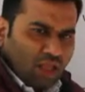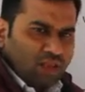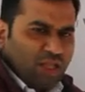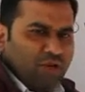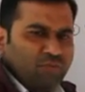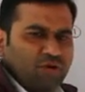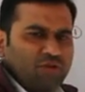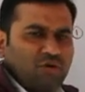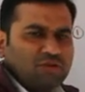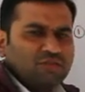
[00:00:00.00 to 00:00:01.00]
The
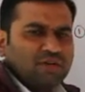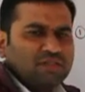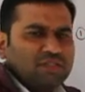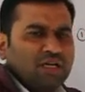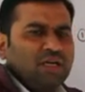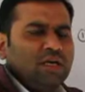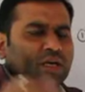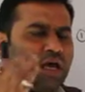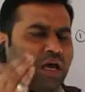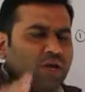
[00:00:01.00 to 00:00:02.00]
input box function,
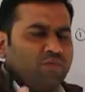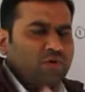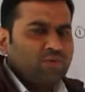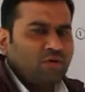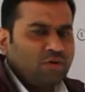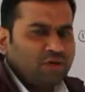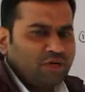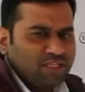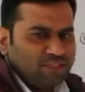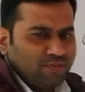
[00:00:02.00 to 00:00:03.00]
input box
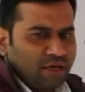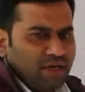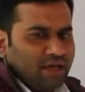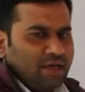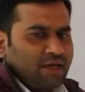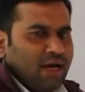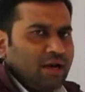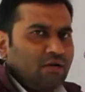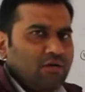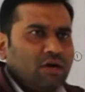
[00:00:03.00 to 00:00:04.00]
display a
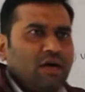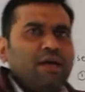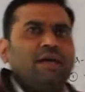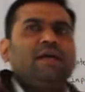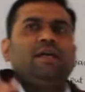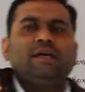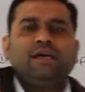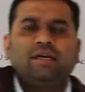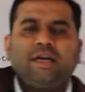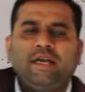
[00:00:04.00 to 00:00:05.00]
dialog containing
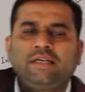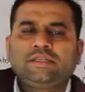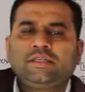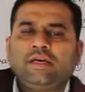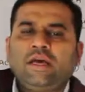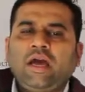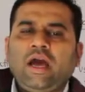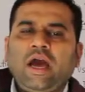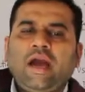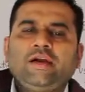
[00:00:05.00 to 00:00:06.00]
a text
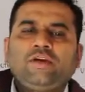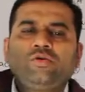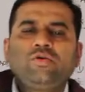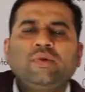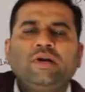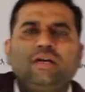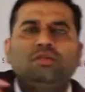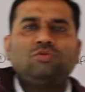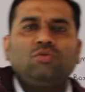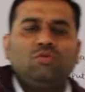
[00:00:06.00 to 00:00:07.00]
and two
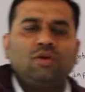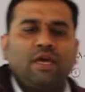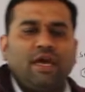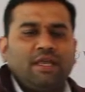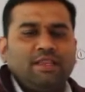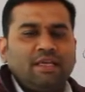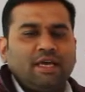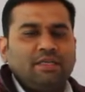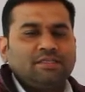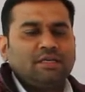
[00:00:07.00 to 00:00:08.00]
buttons, OK and the
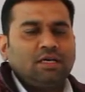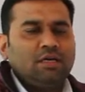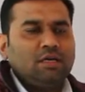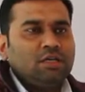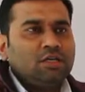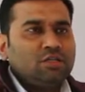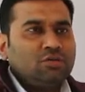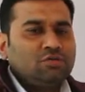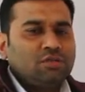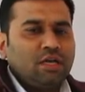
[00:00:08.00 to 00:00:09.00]
cancel.
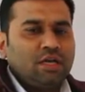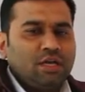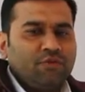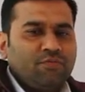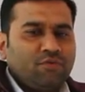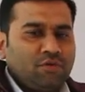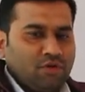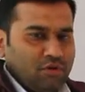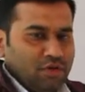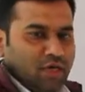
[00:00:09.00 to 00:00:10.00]
User input
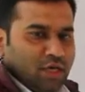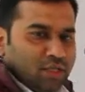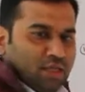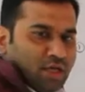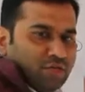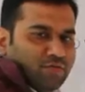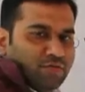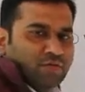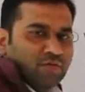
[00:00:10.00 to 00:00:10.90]
in the input